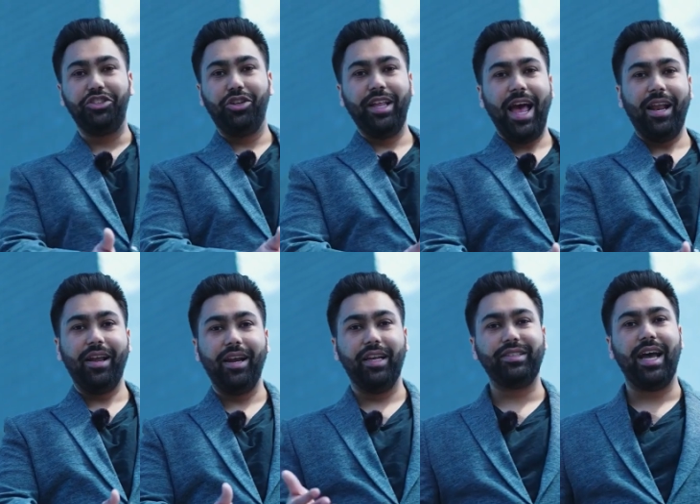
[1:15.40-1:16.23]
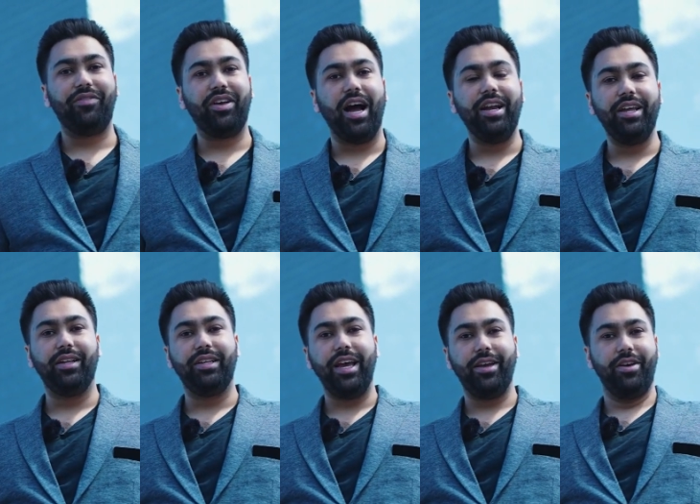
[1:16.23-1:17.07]
that and let's have the ideal
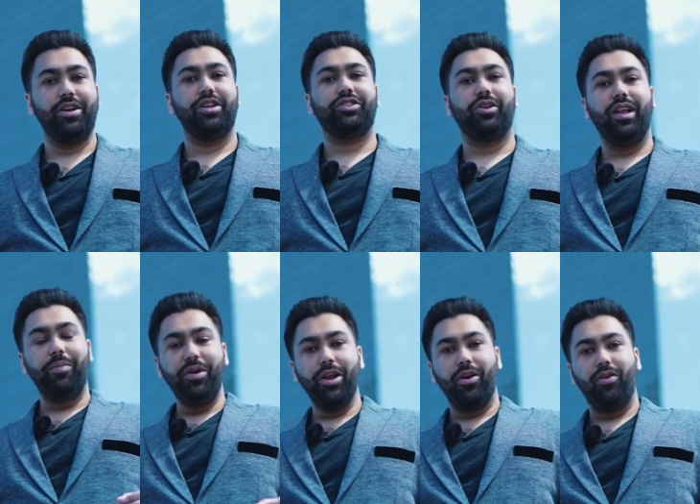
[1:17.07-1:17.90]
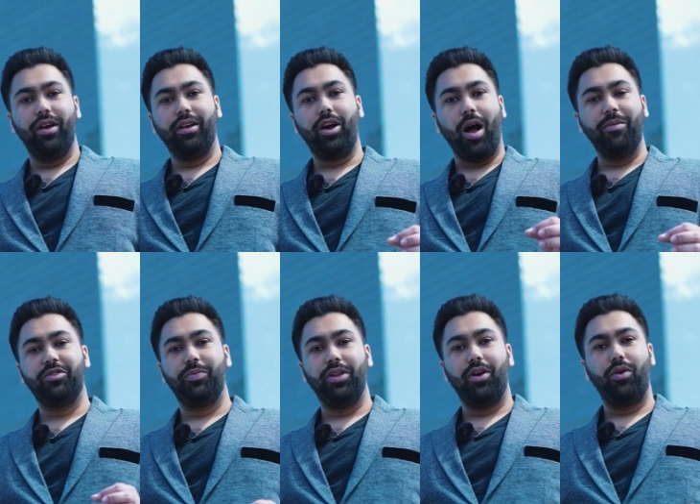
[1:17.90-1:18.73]
day. So let me know in comments
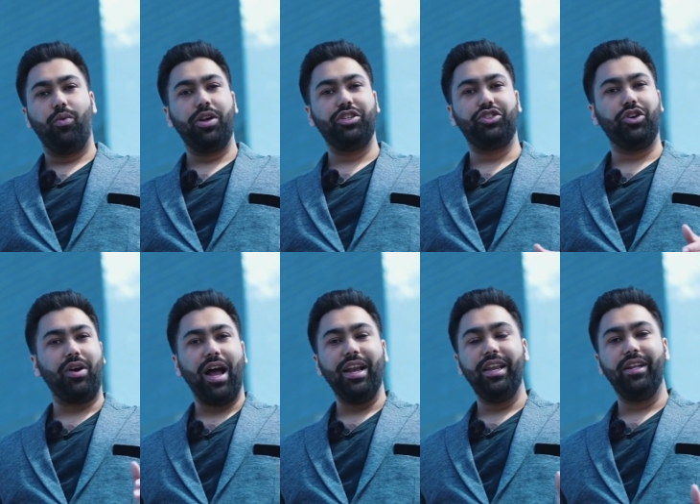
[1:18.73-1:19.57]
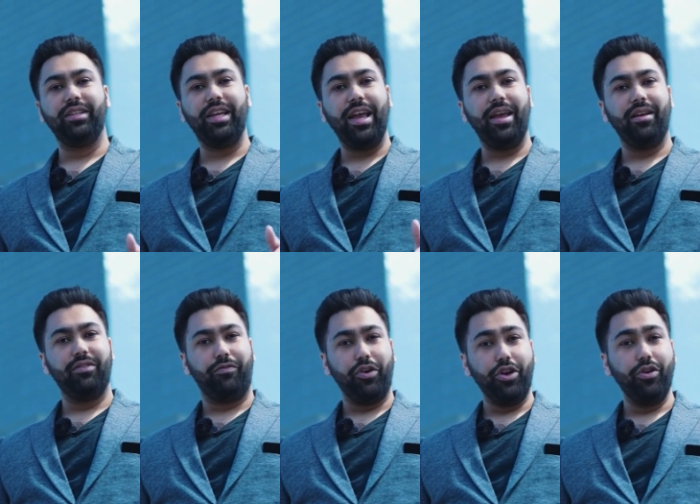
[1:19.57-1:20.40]
below, what is your ideal day
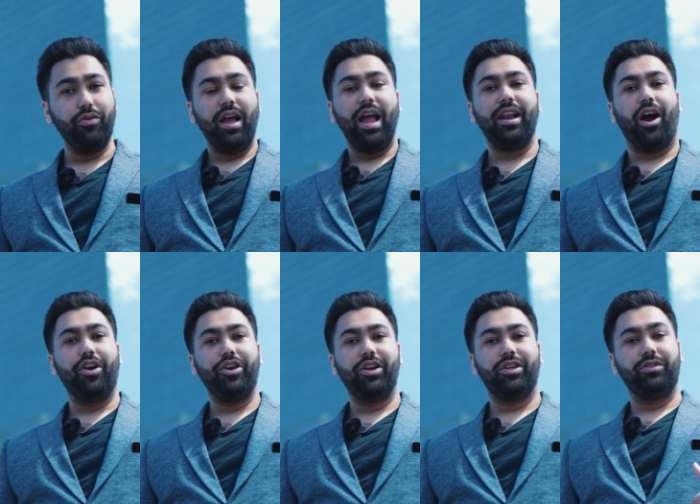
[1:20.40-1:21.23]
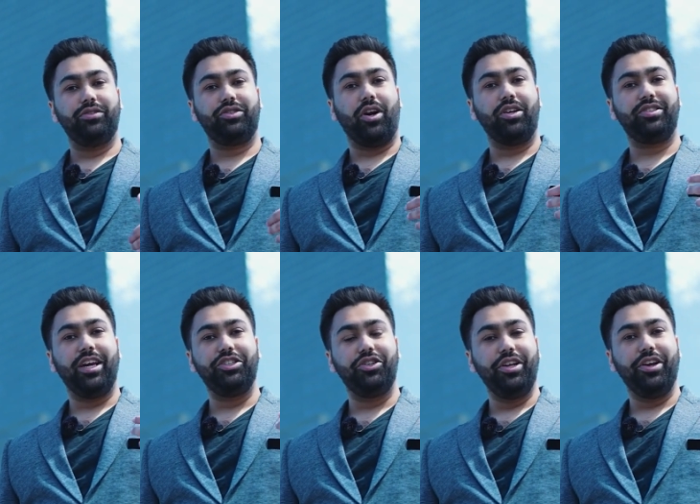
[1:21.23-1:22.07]
for you? And are you gonna start
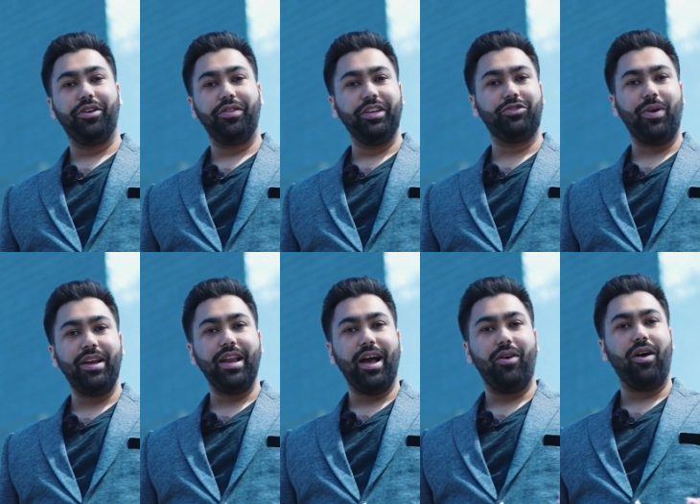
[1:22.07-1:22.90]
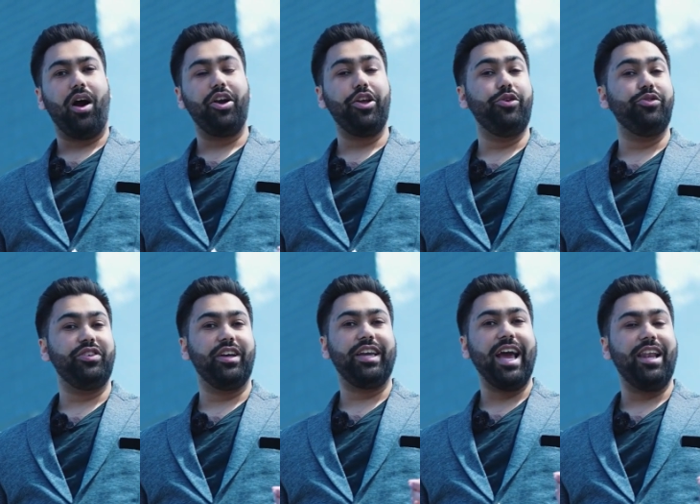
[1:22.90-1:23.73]
scheduling your things right now? Are you using
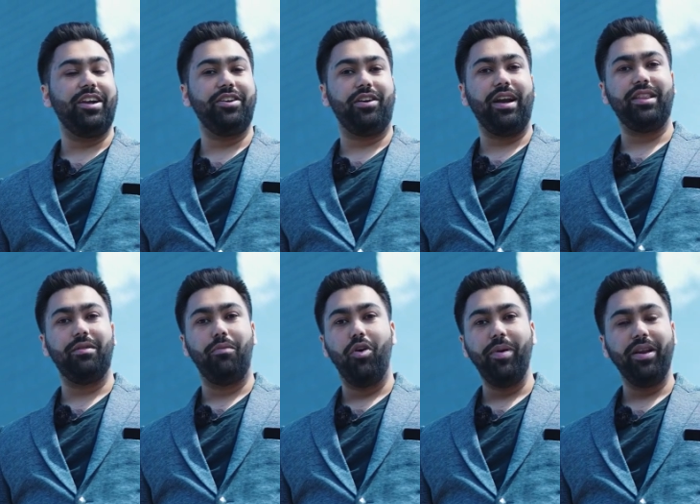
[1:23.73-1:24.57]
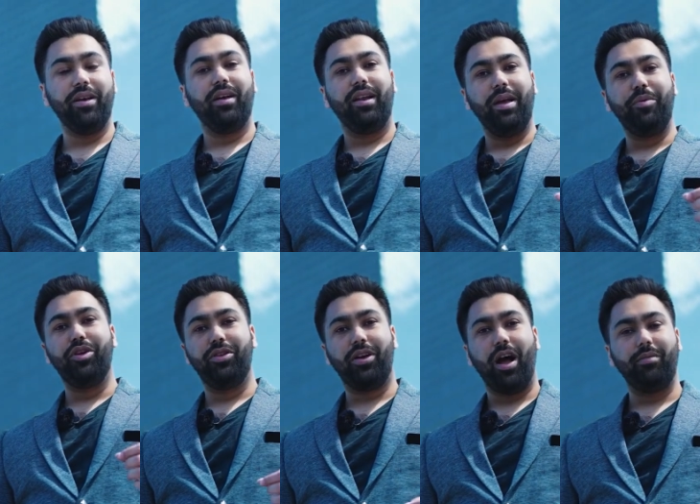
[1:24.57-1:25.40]
a calendar at the moment? Let me know in the comments